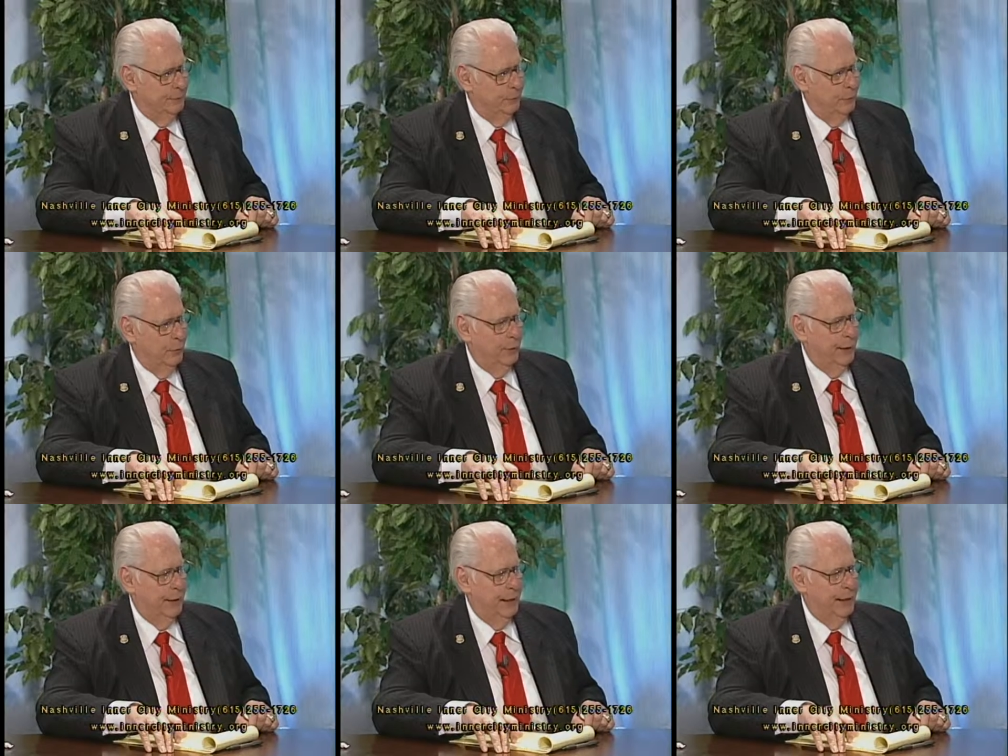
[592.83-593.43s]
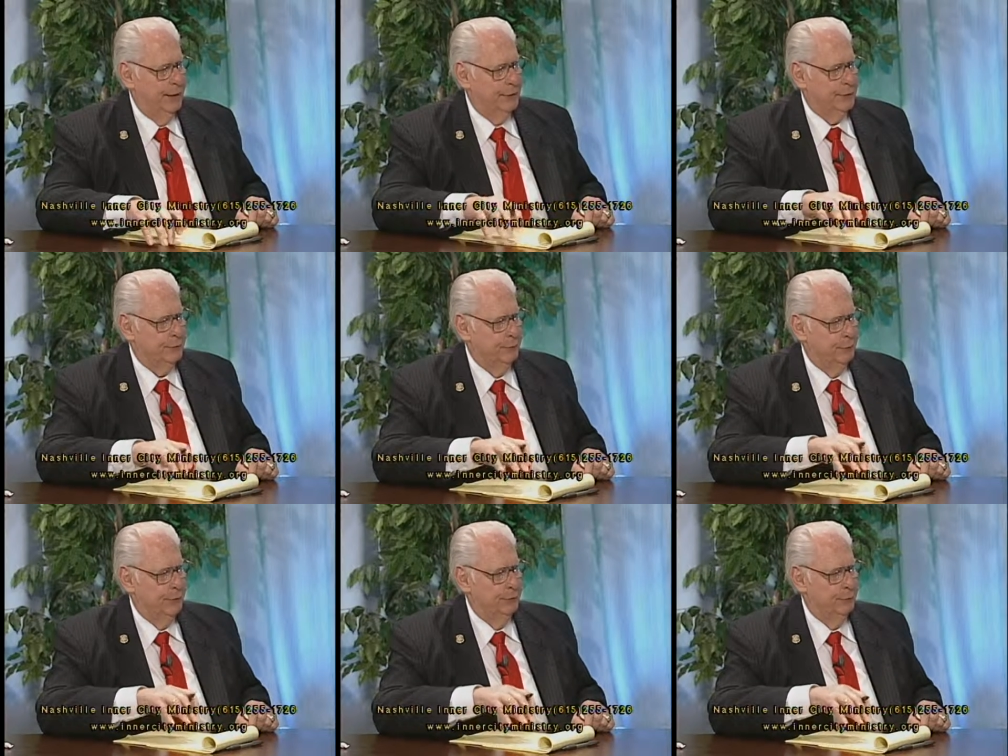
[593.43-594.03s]

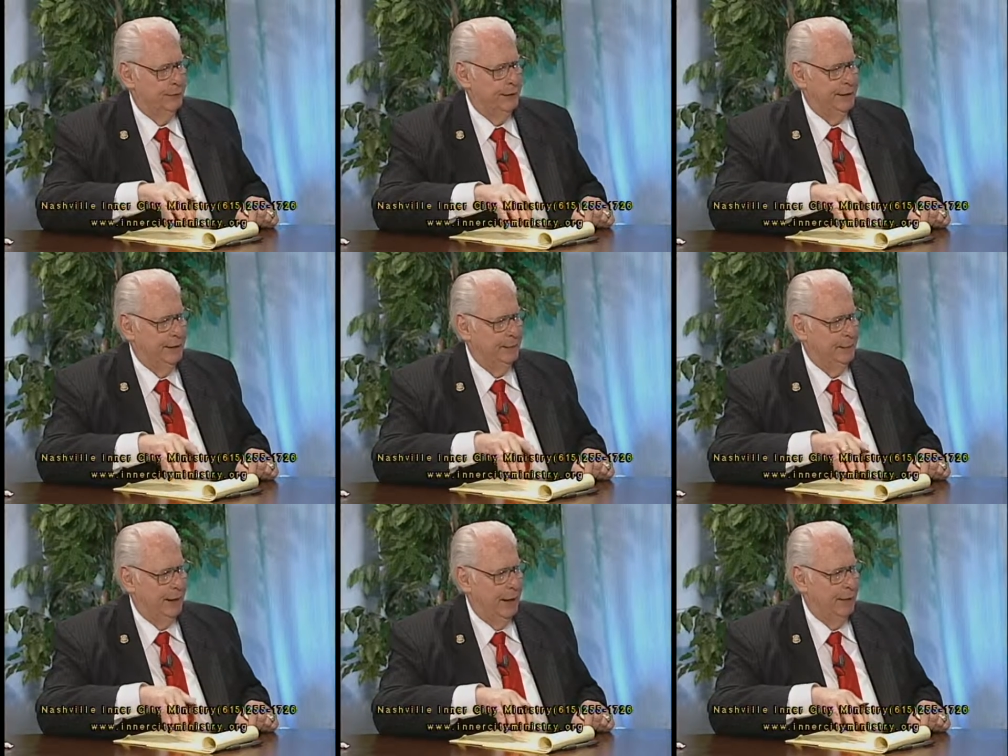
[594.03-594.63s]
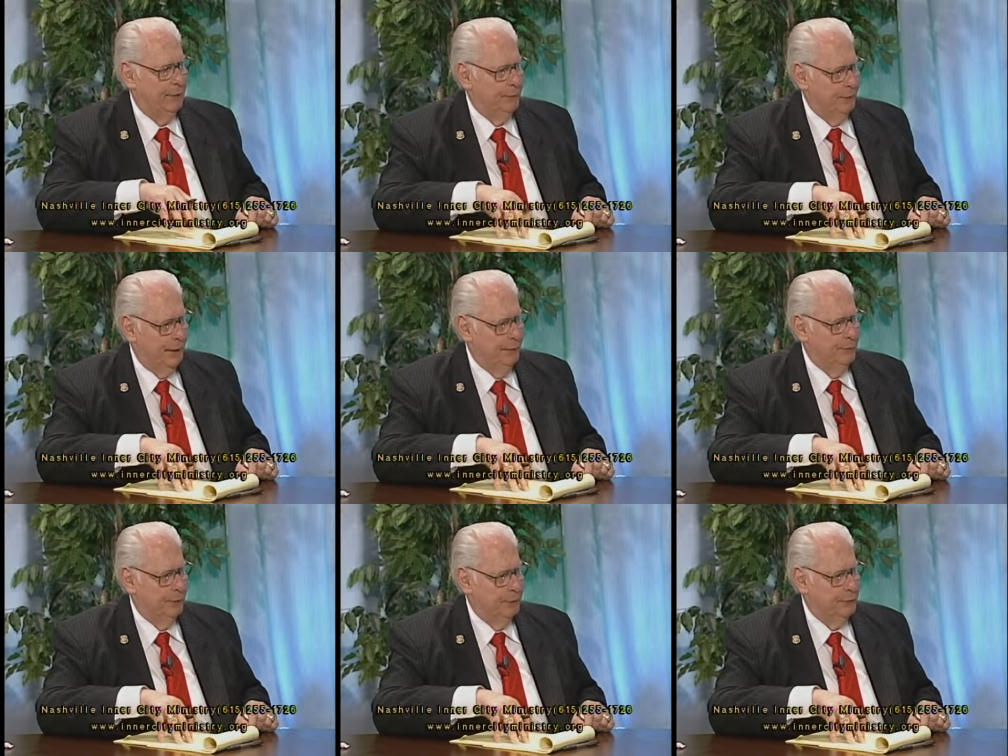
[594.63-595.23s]
Whereas when we empower
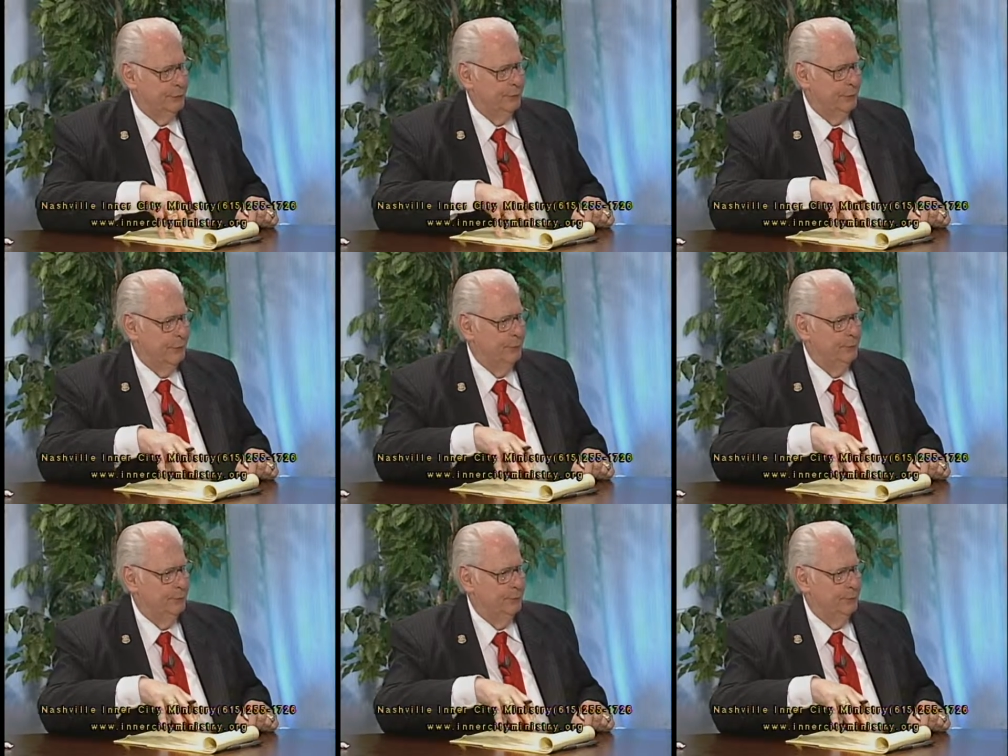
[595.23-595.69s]
families to go